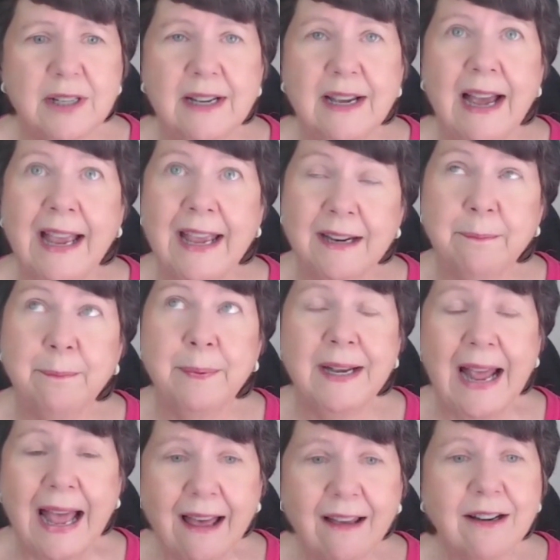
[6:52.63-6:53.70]
I had been
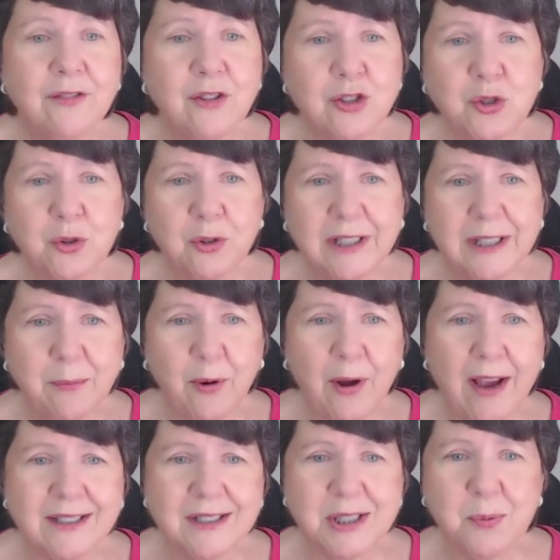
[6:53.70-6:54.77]
out of the journaling
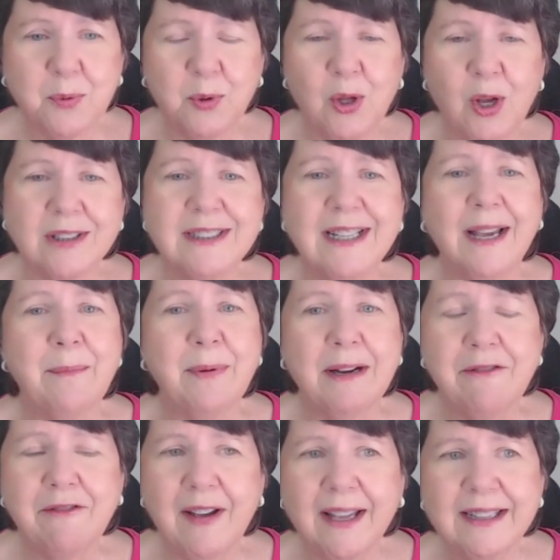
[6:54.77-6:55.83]
practice for a long time, but I've
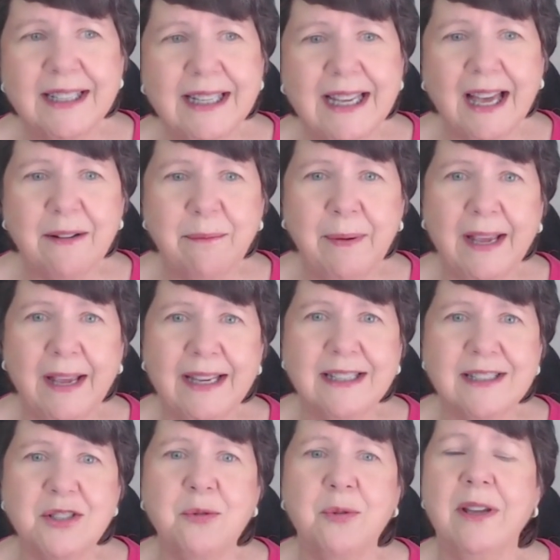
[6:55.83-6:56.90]
finally gotten back
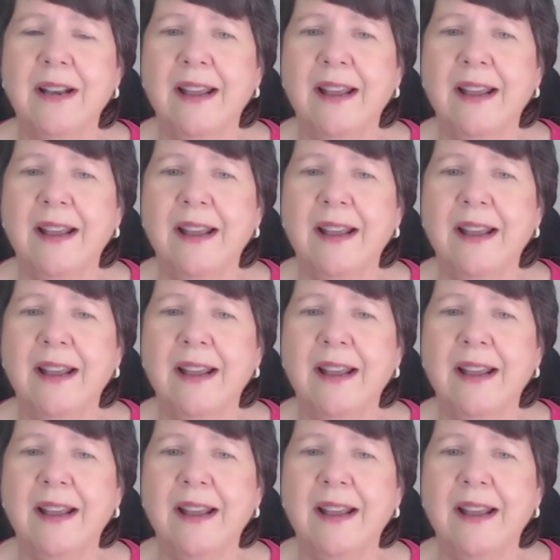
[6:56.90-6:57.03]
into it,